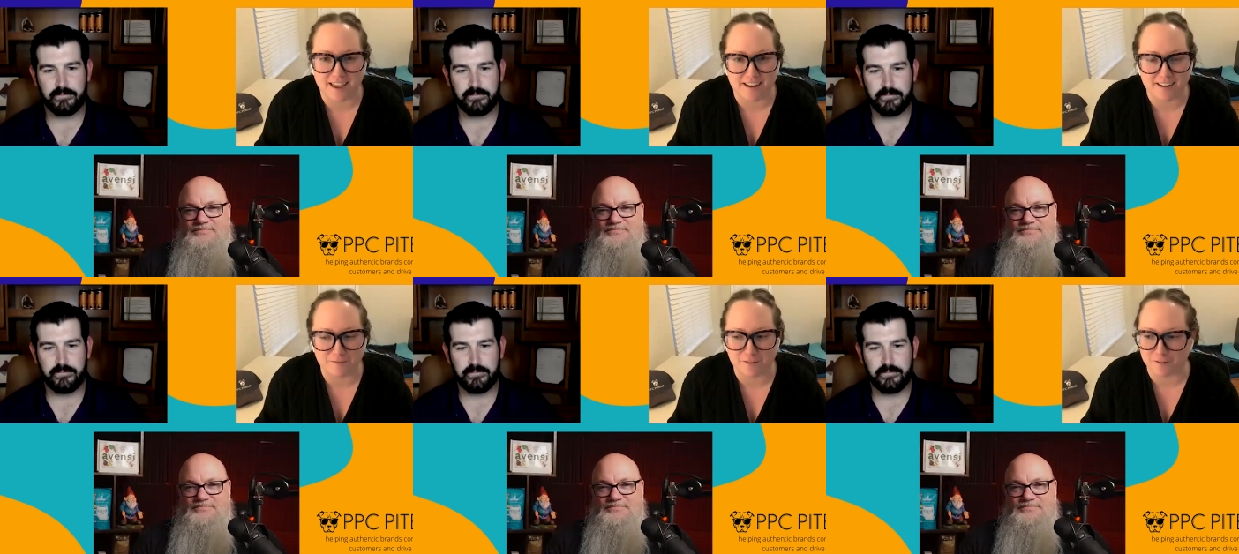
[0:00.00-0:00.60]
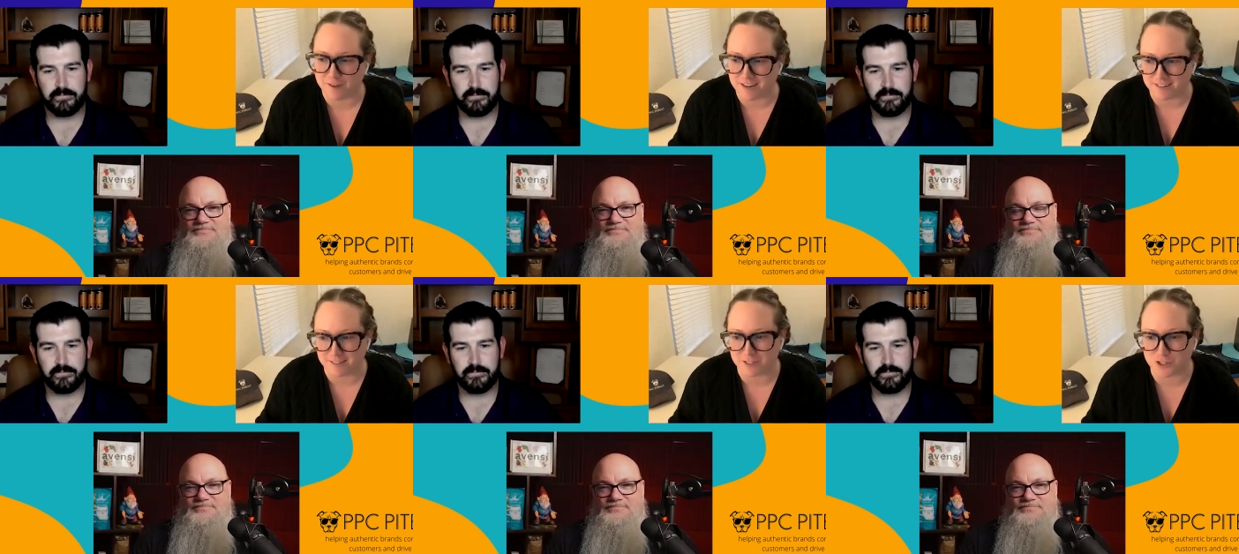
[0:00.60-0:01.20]
Speaker 1: And if you're
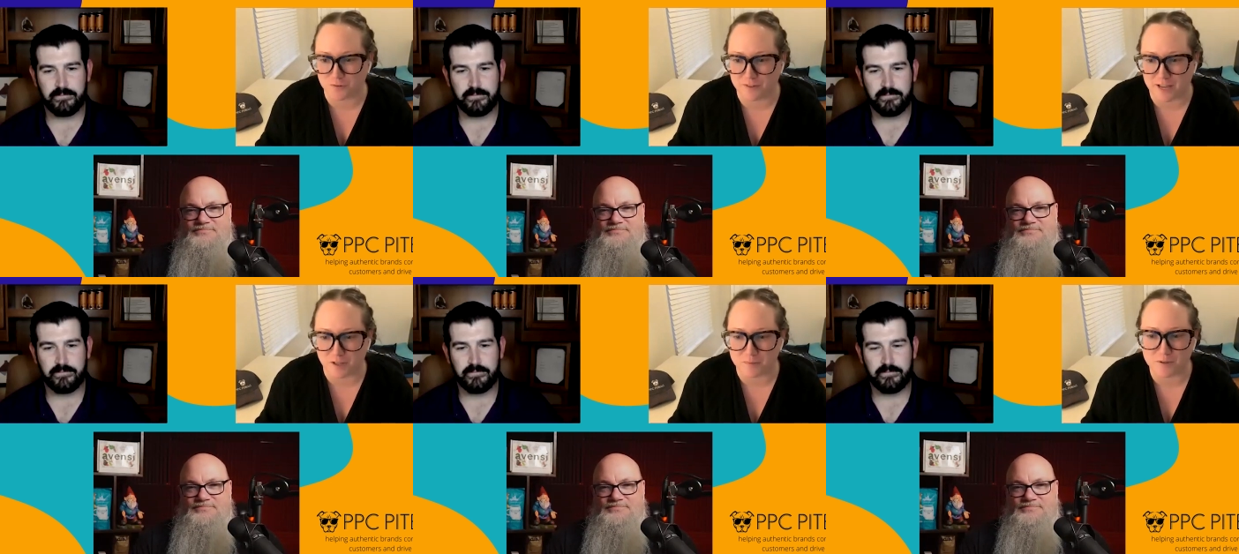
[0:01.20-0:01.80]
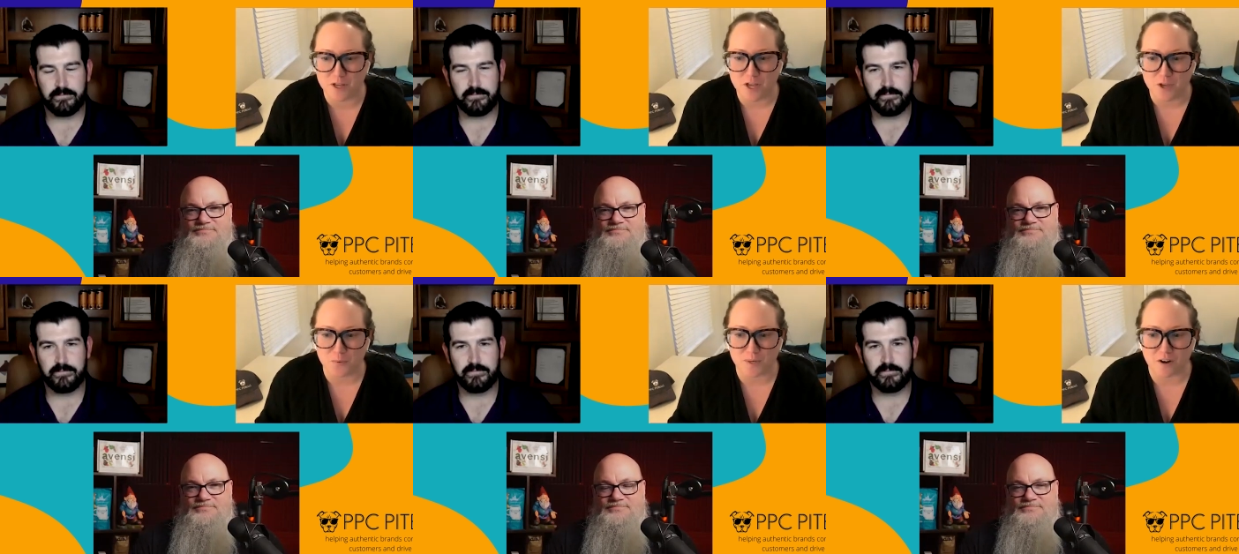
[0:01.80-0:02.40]
finding the show valuable,
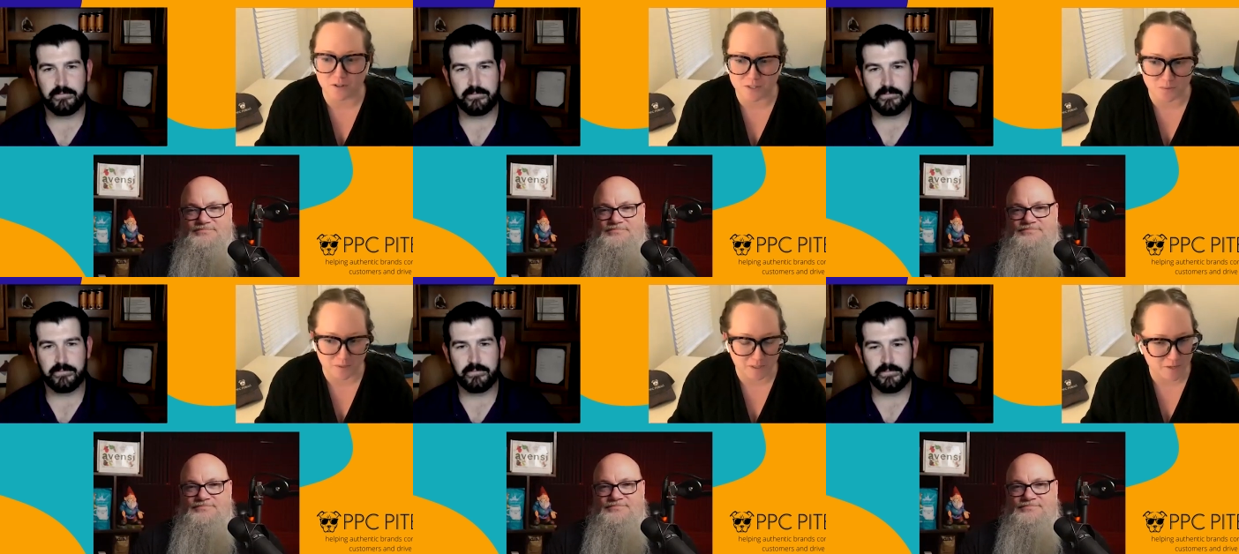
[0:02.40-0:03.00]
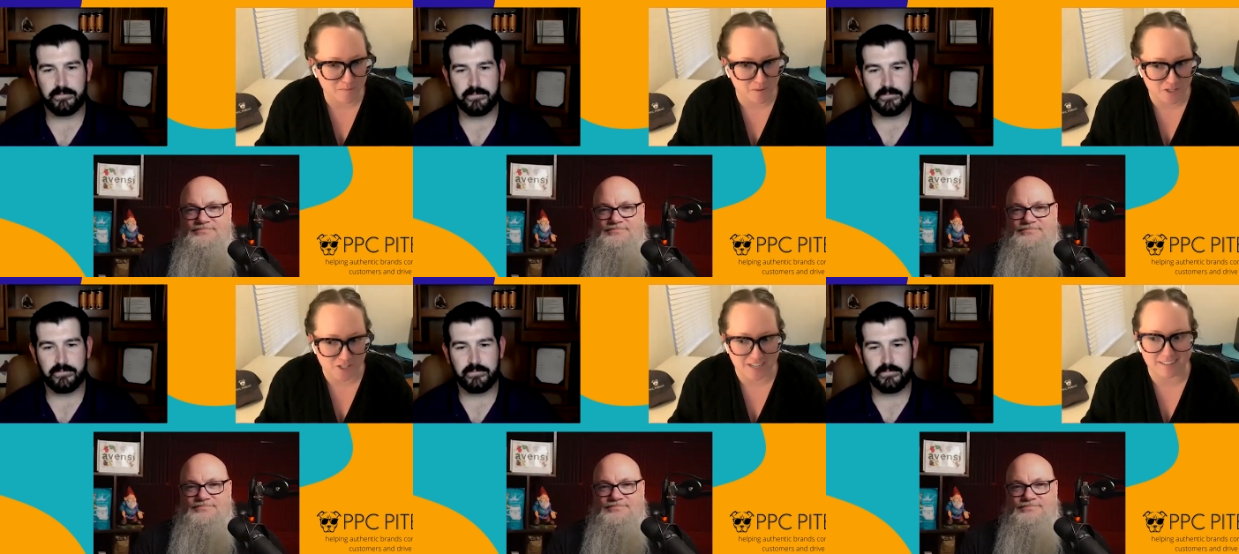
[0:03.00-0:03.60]
we'd also really
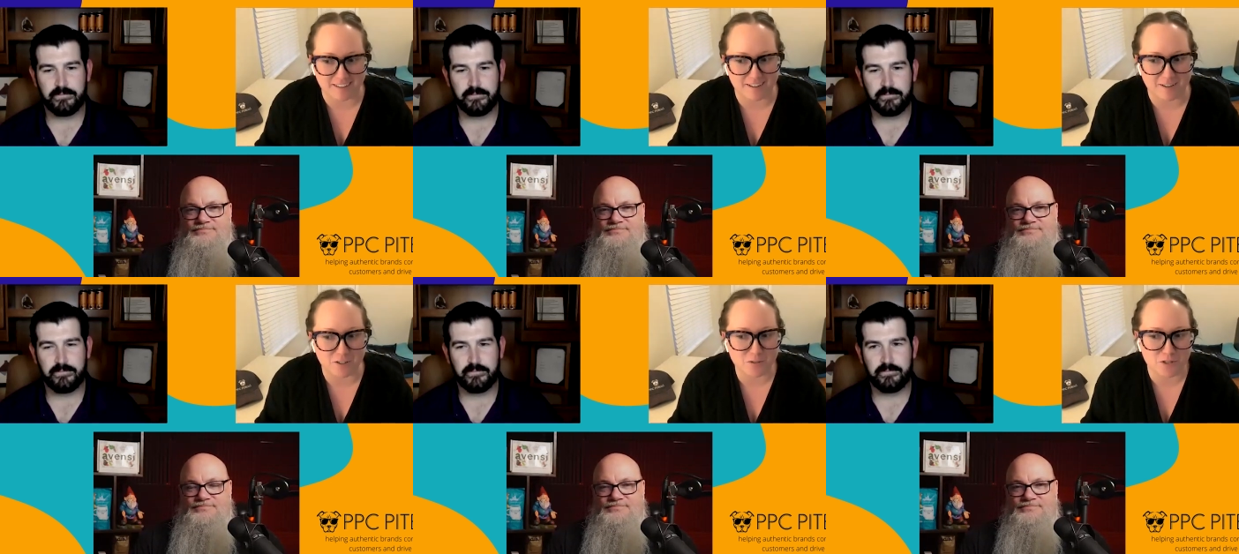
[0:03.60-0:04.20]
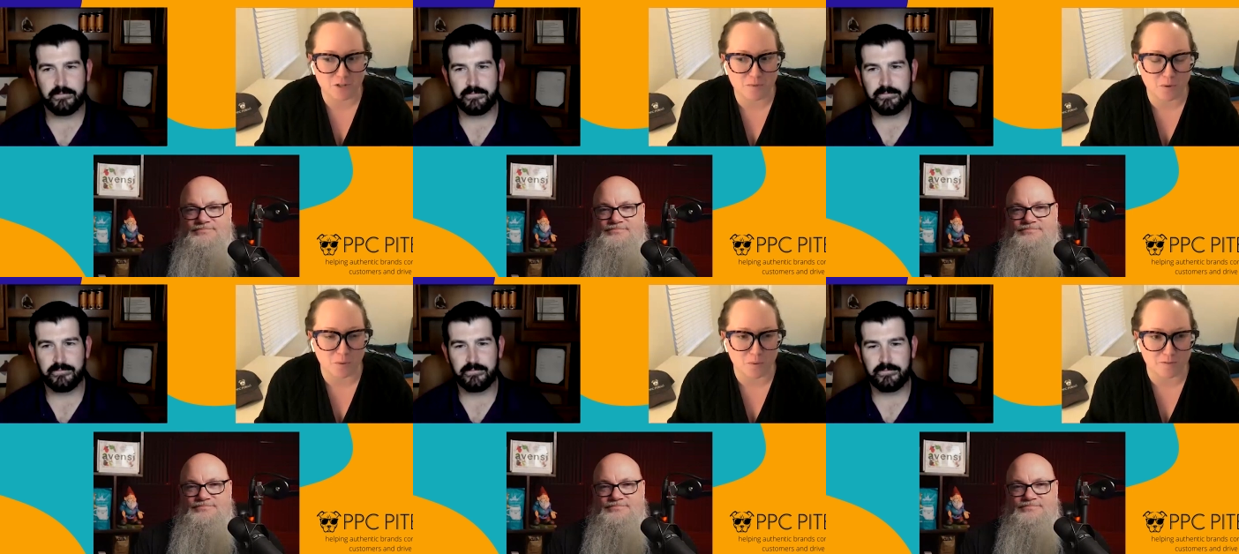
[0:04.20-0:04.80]
appreciate a like on YouTube
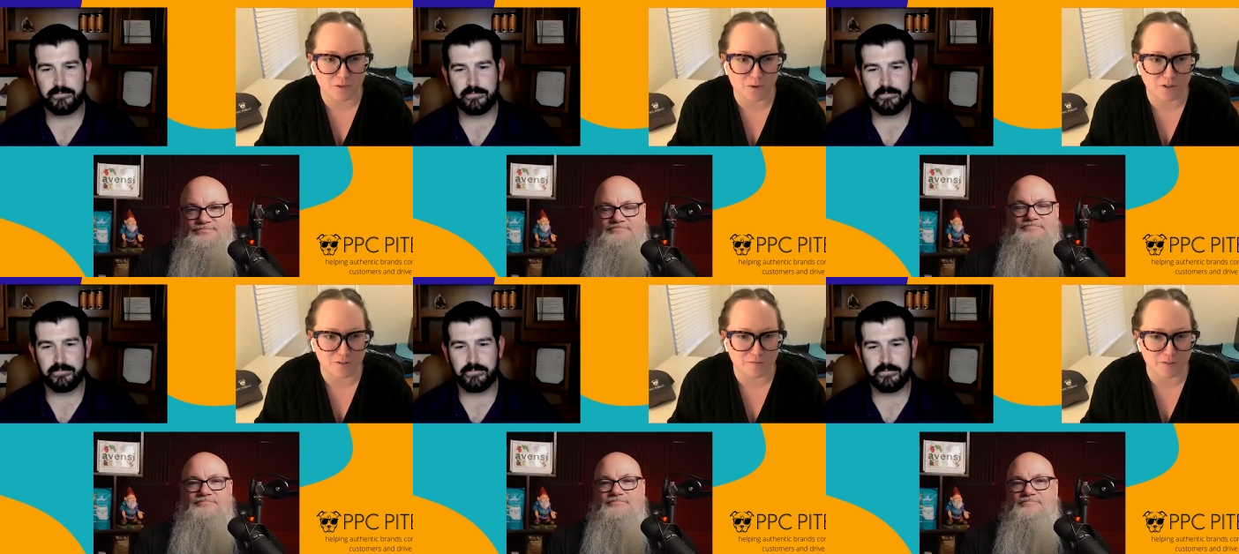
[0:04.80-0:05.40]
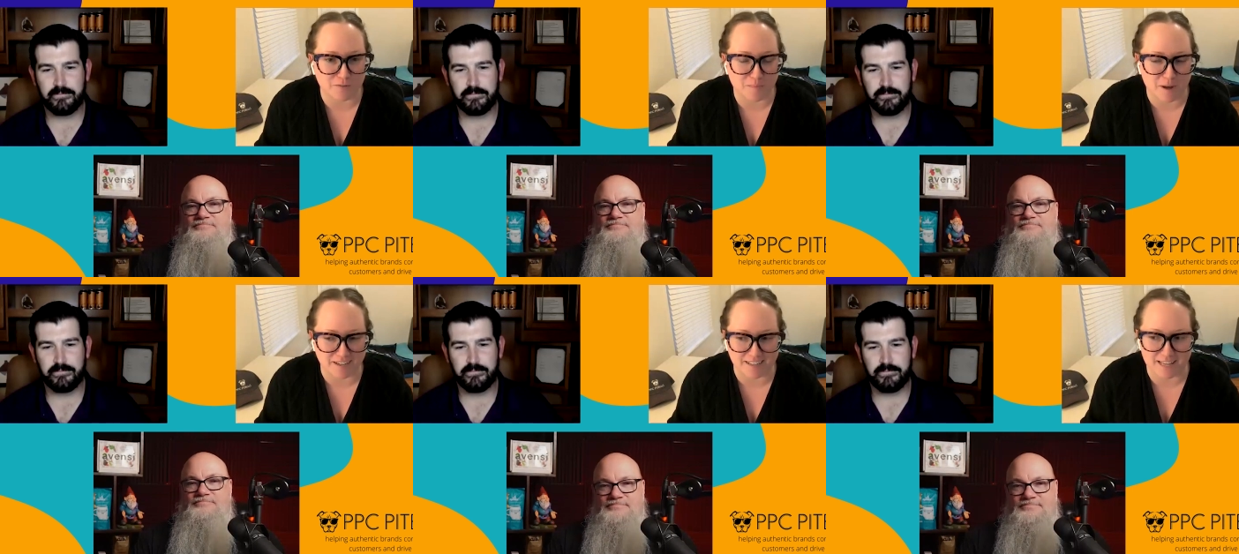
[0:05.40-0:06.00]
or a review on your favorite
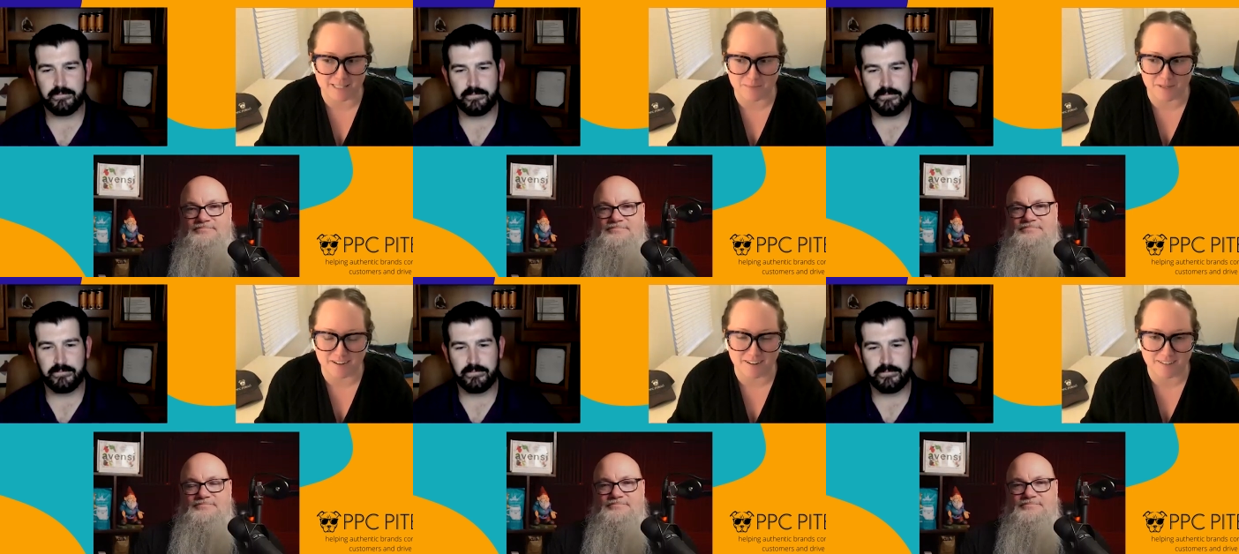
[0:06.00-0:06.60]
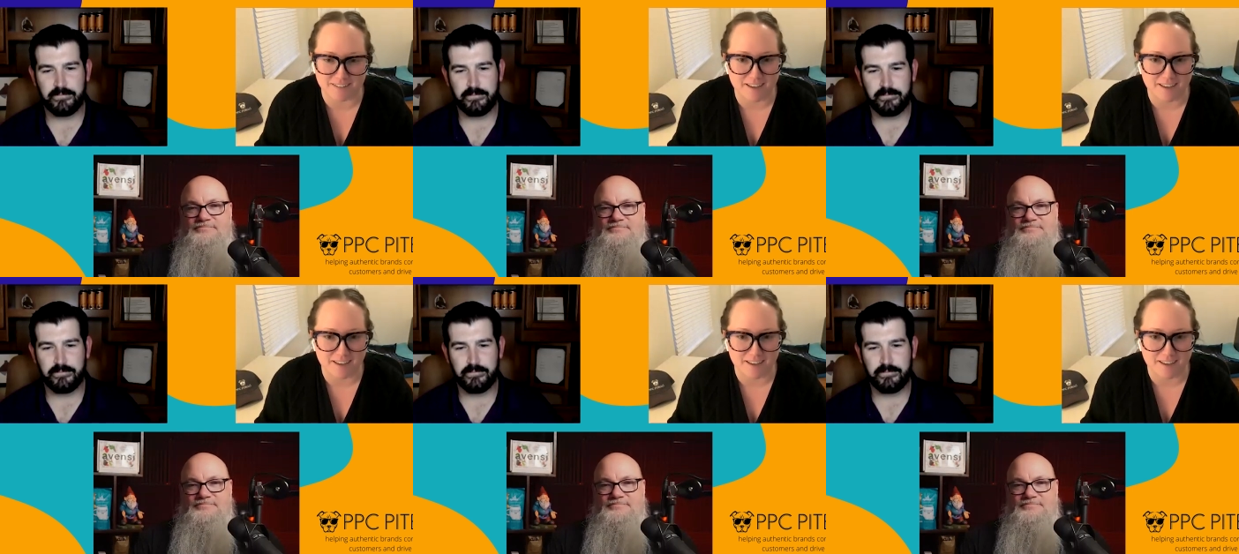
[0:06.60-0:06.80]
podcast player.